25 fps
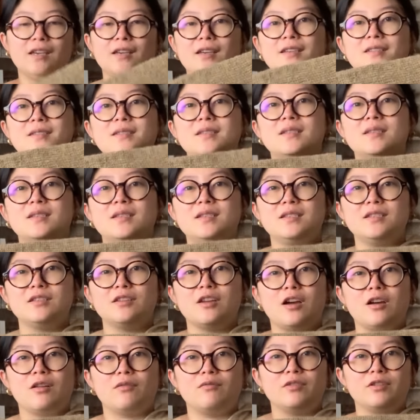because this is
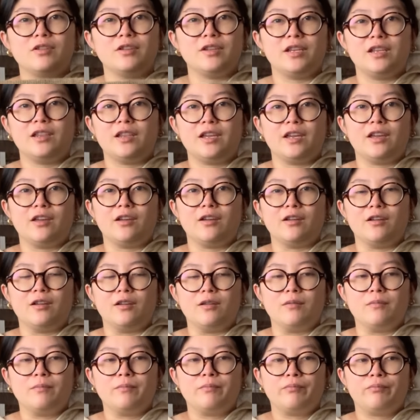not really like
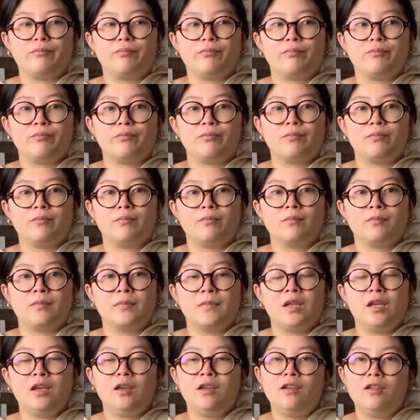a
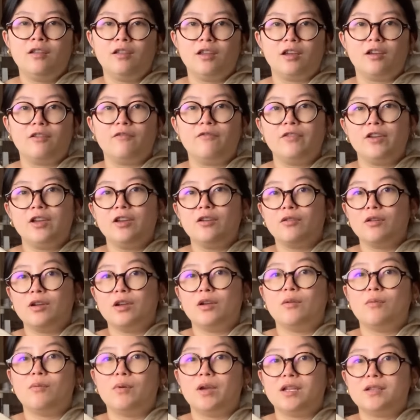
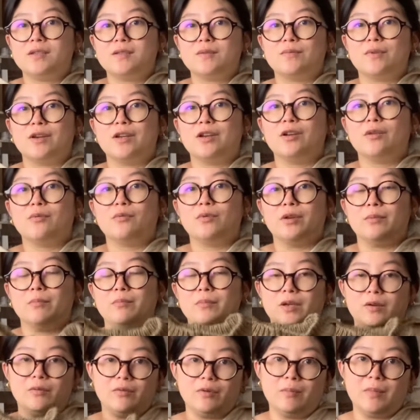fingering weight sweater.
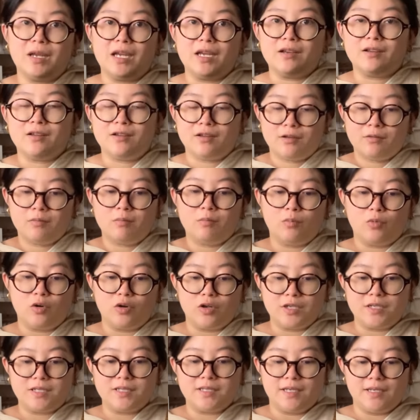It would make
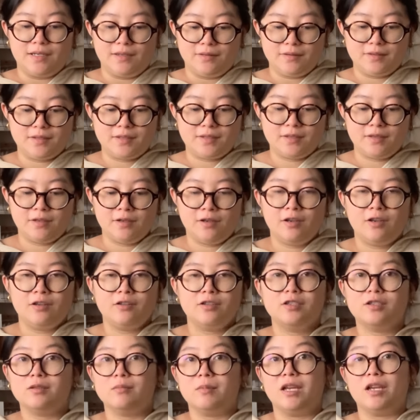more sense
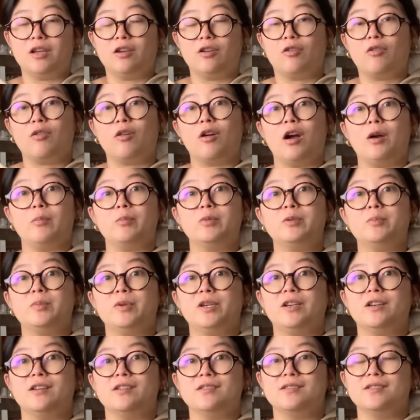to make it cropped,
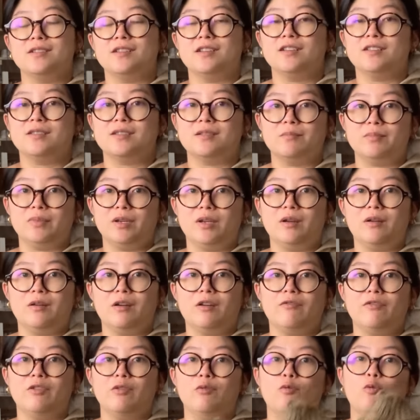because it is a bit
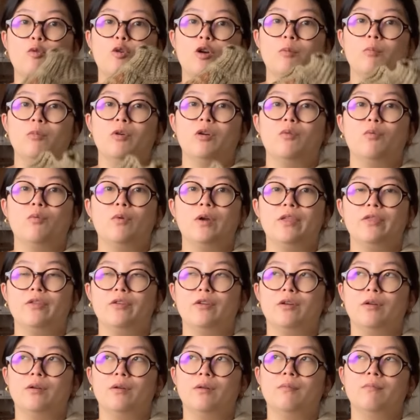of a warmer
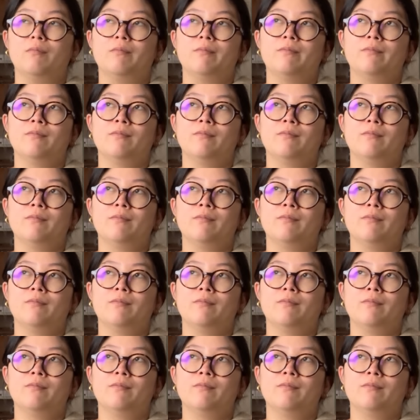weather